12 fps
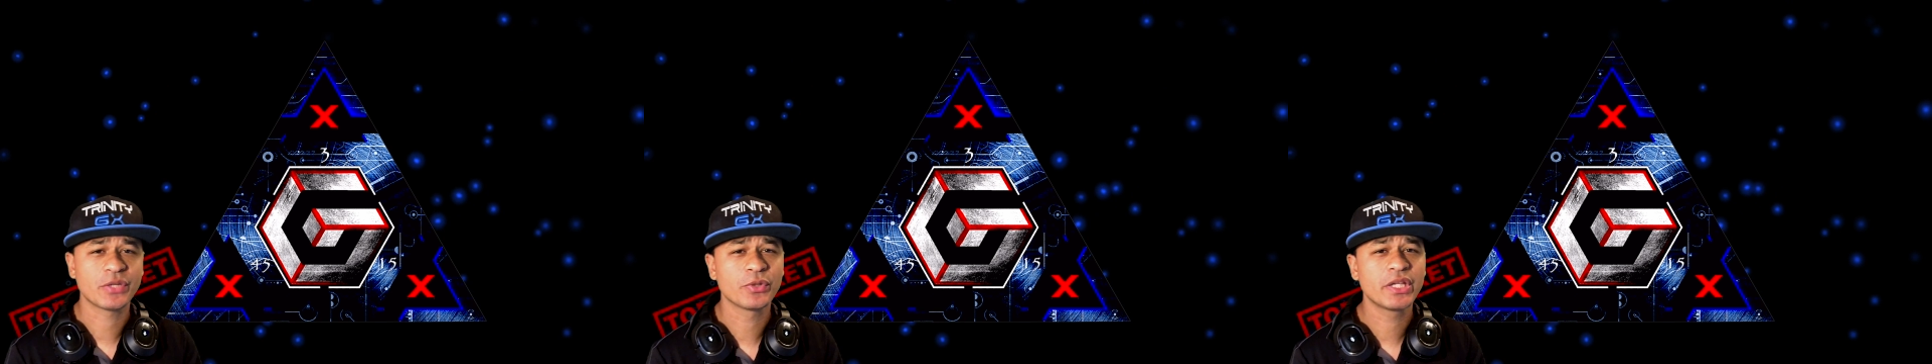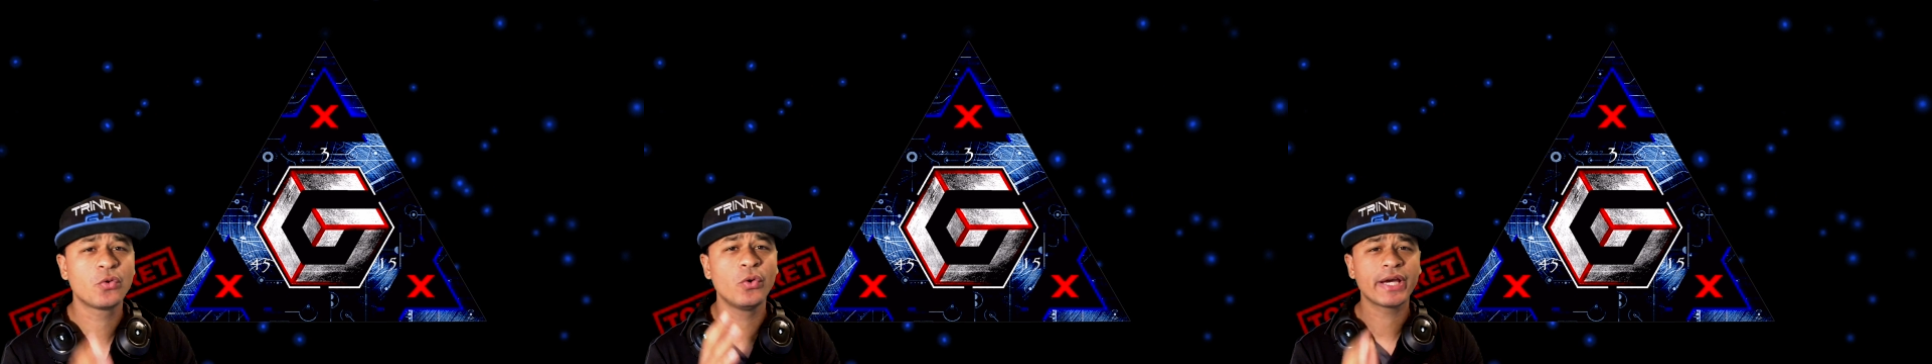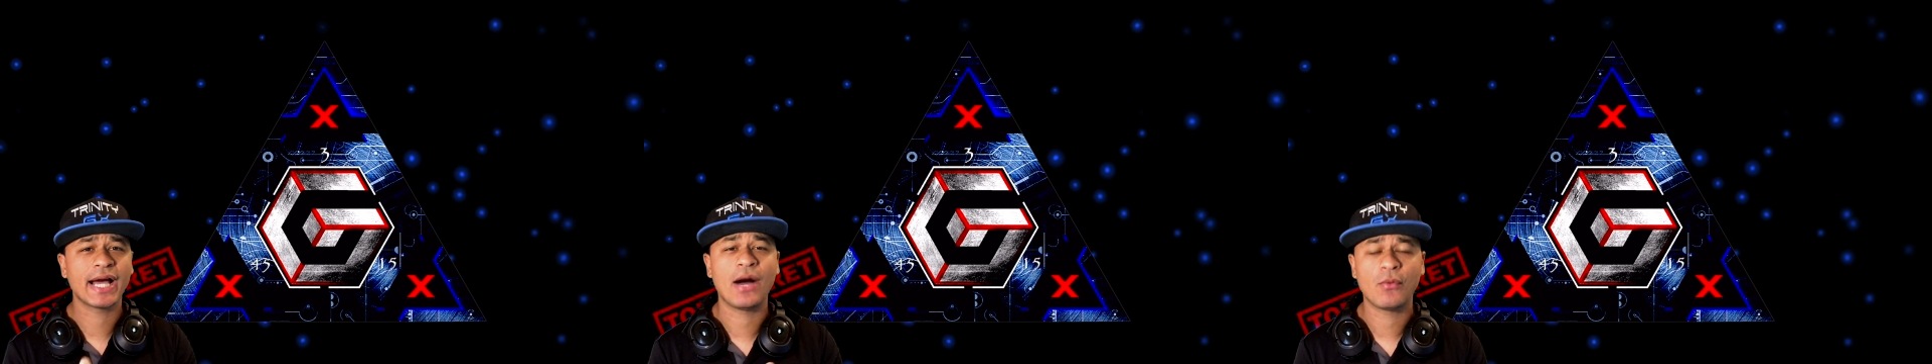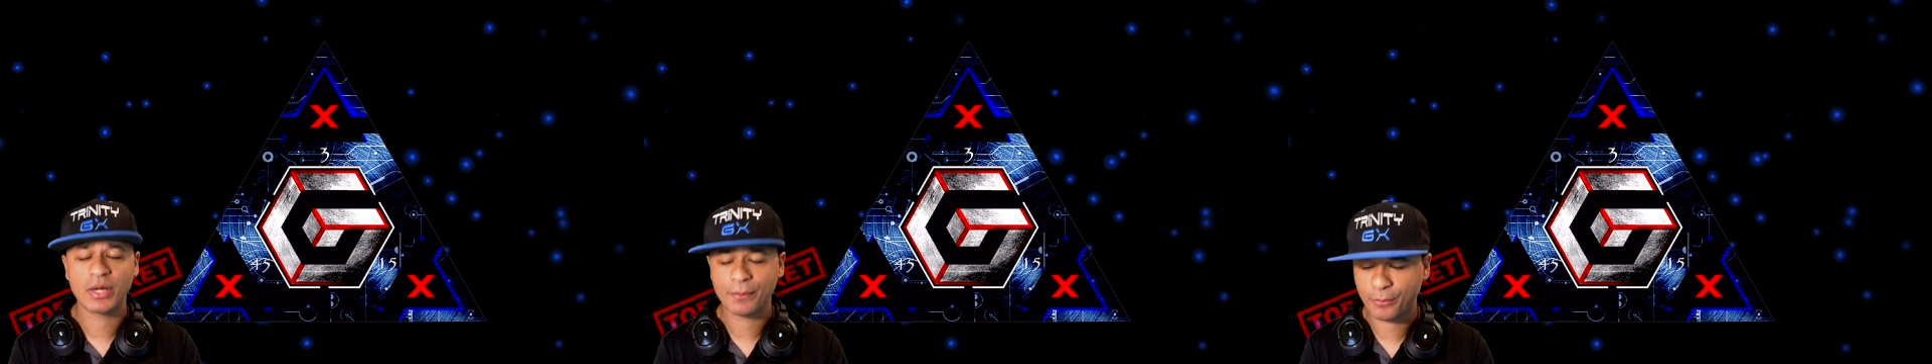And really quick, I
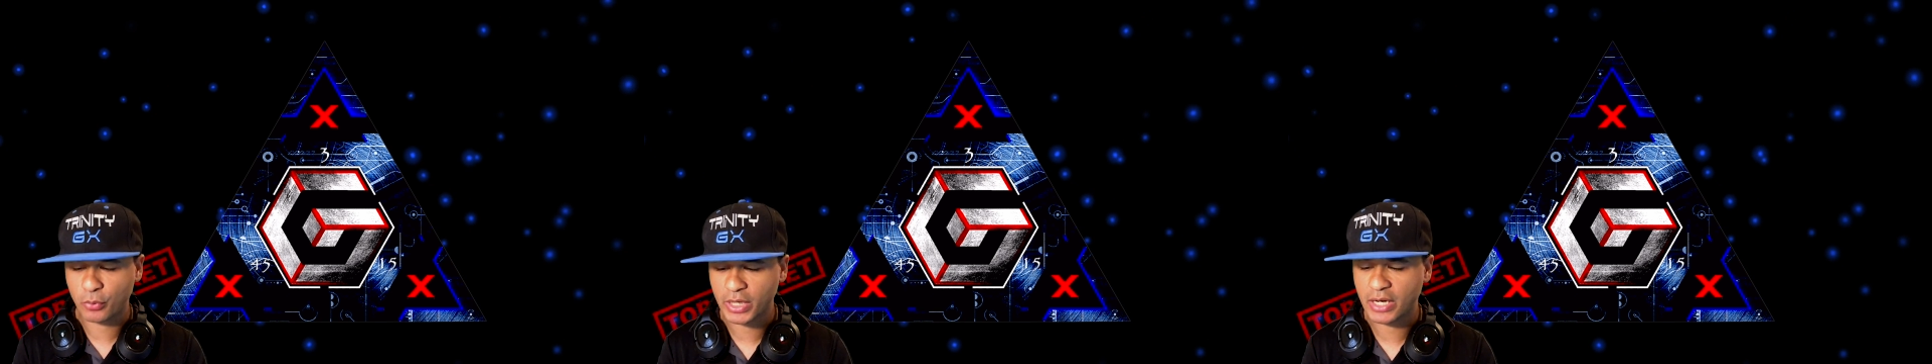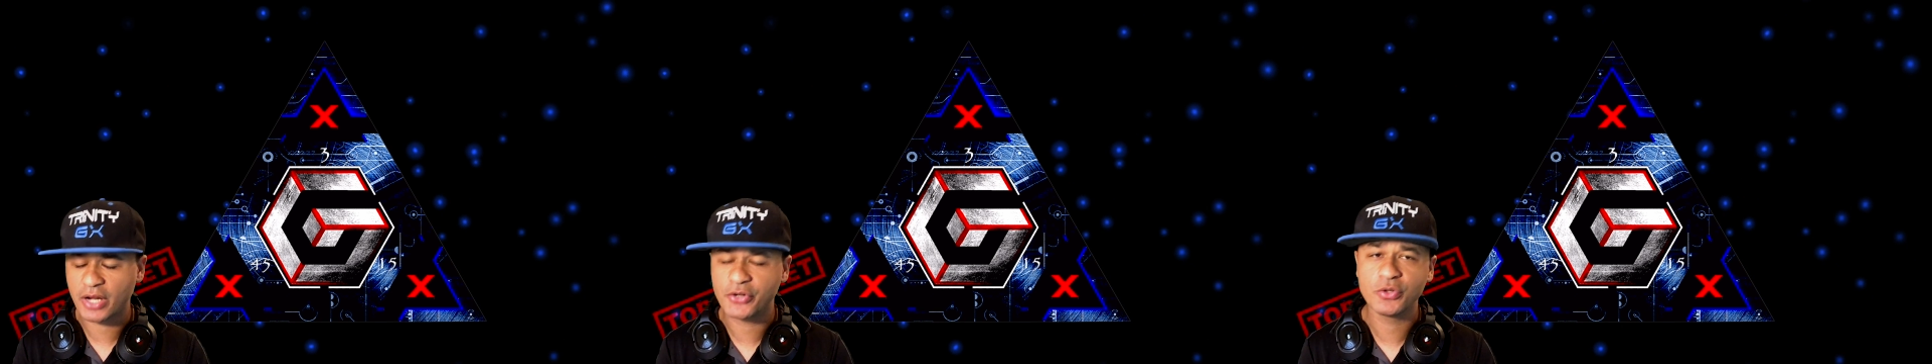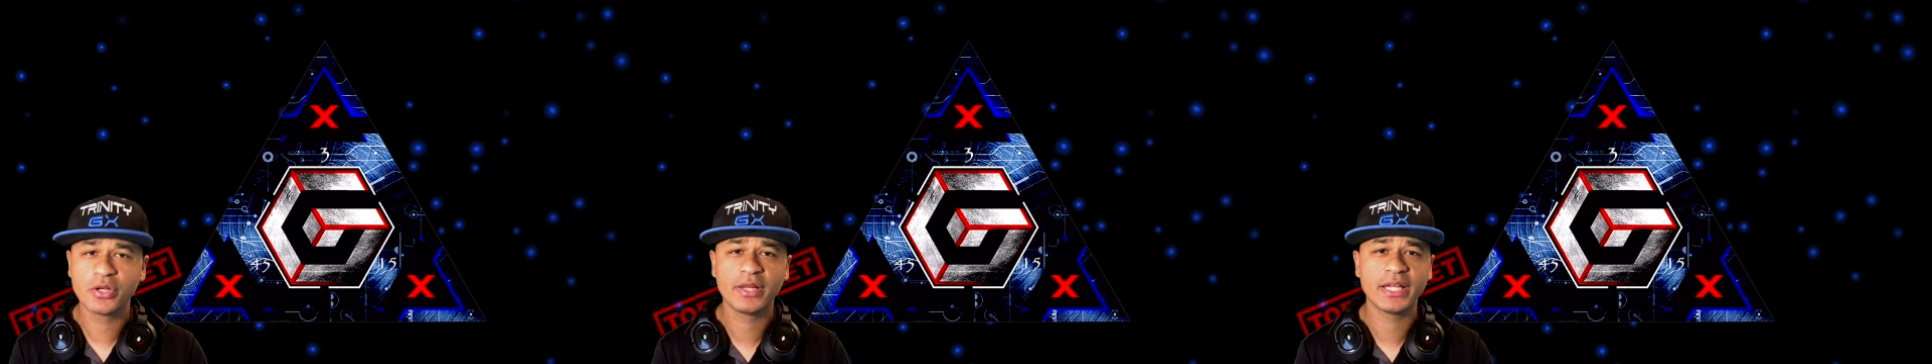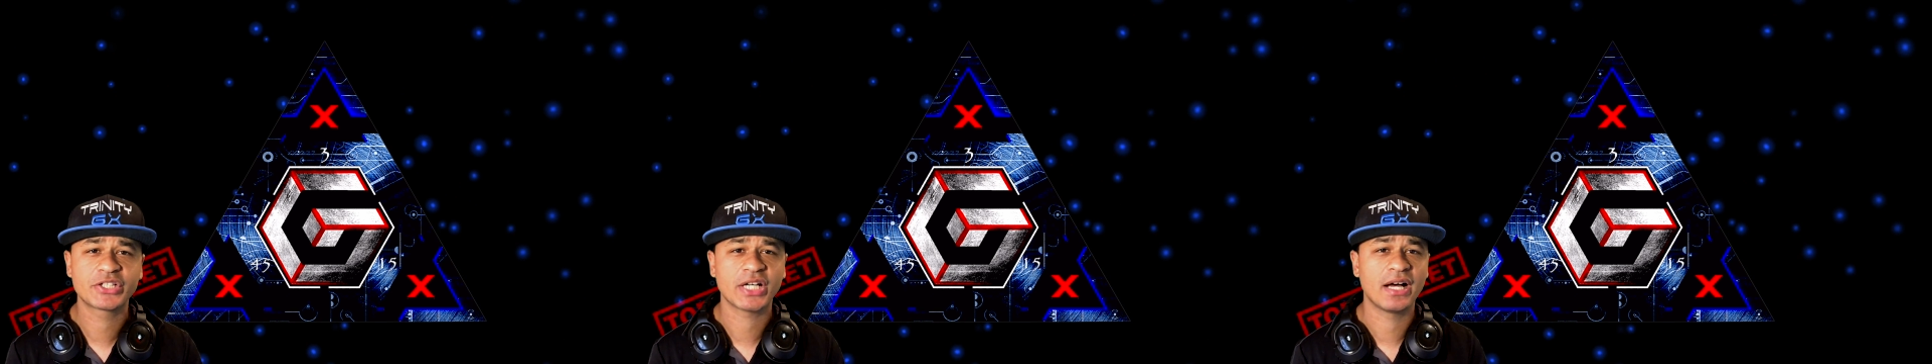want to point out a new
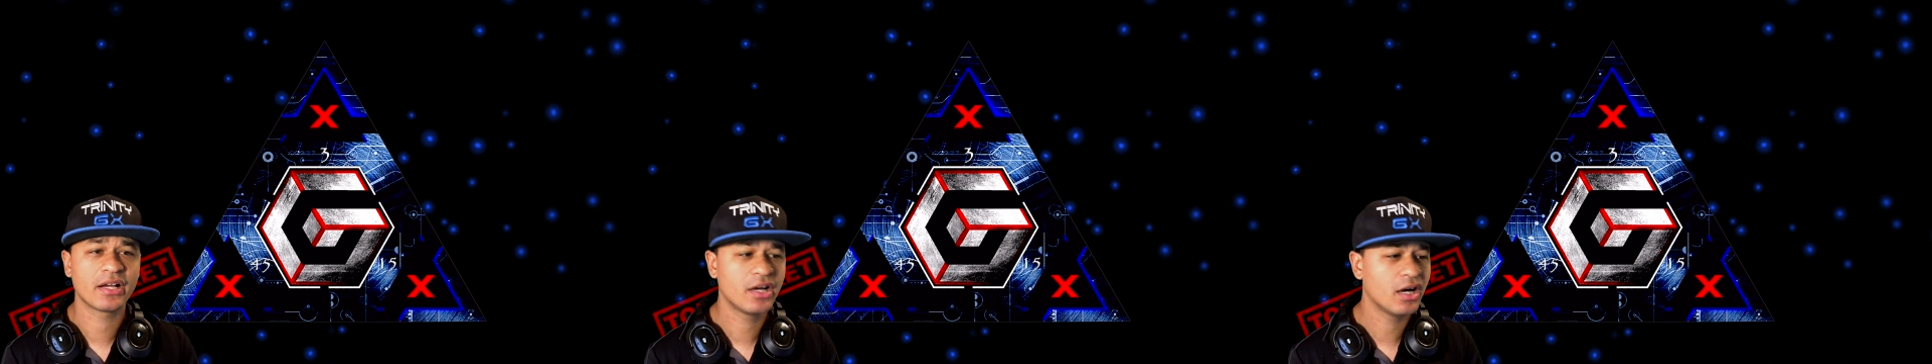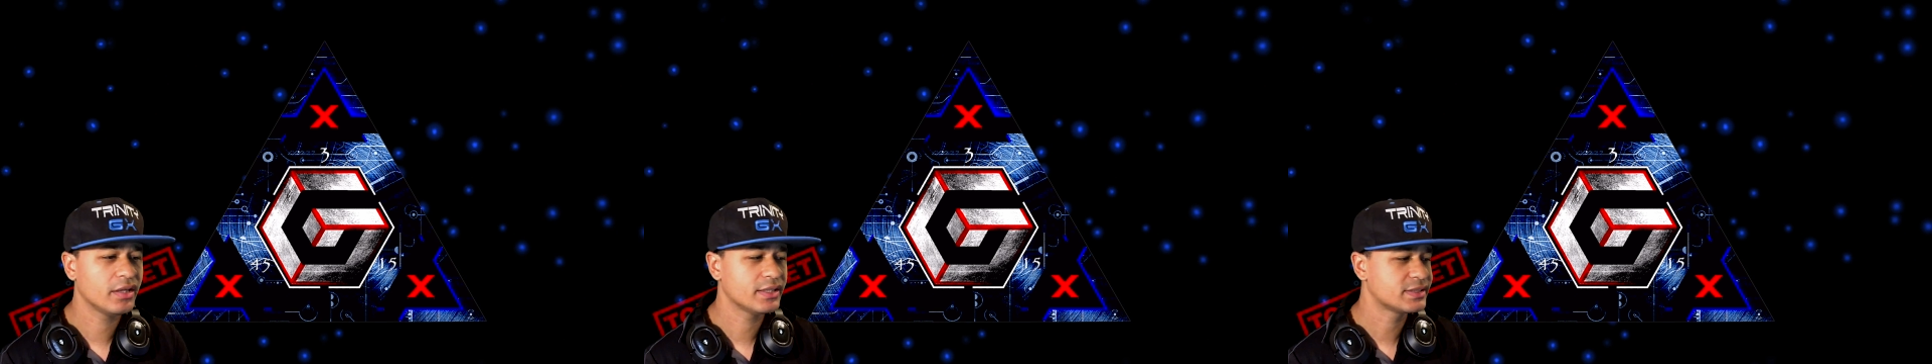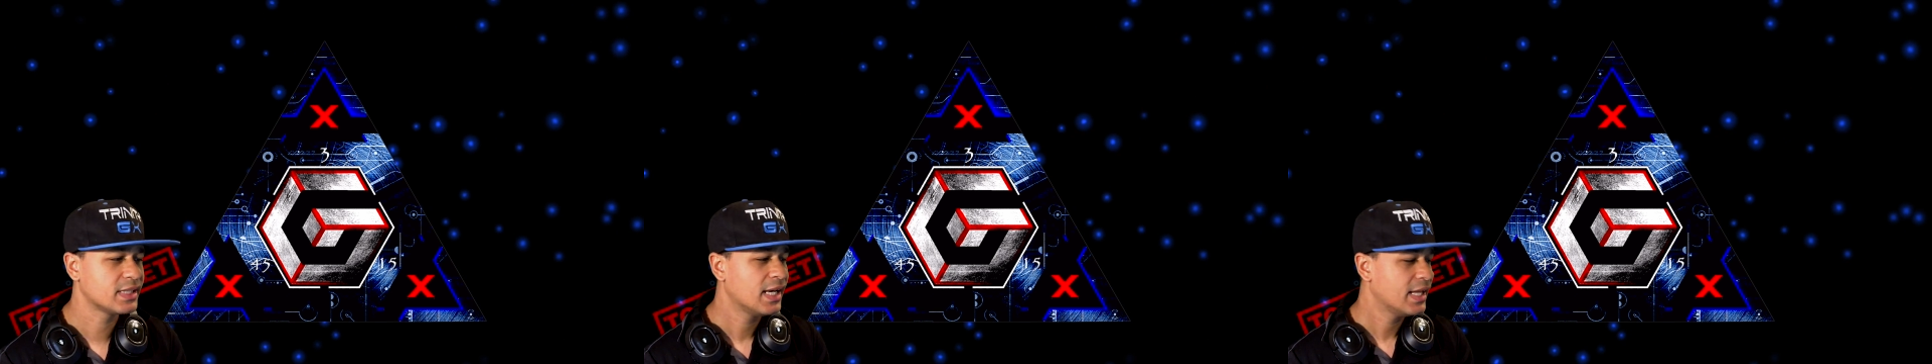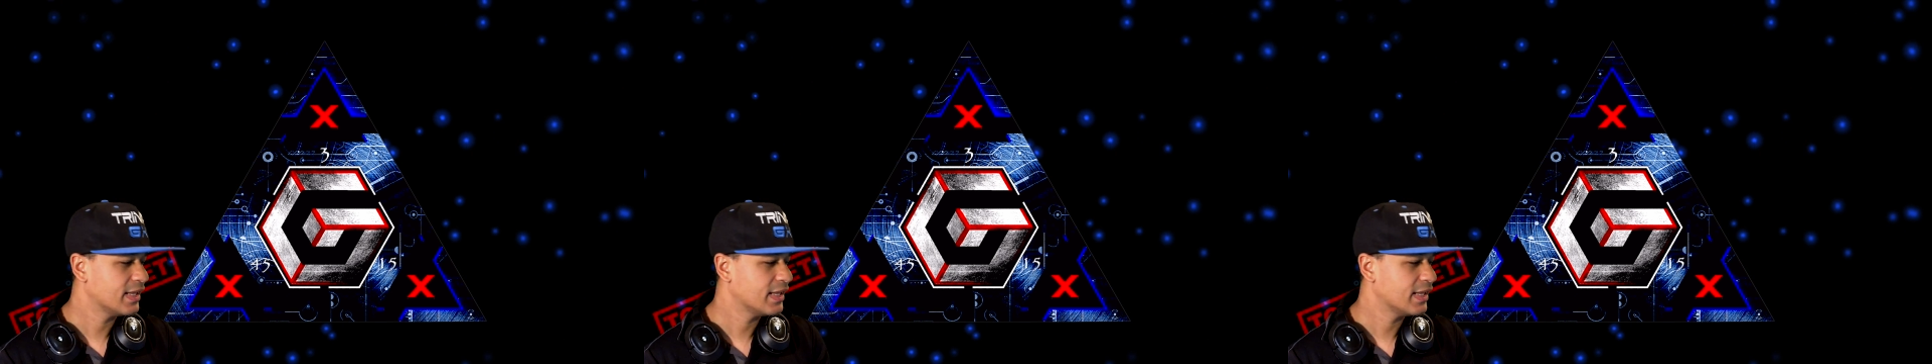glitch on Gauntlet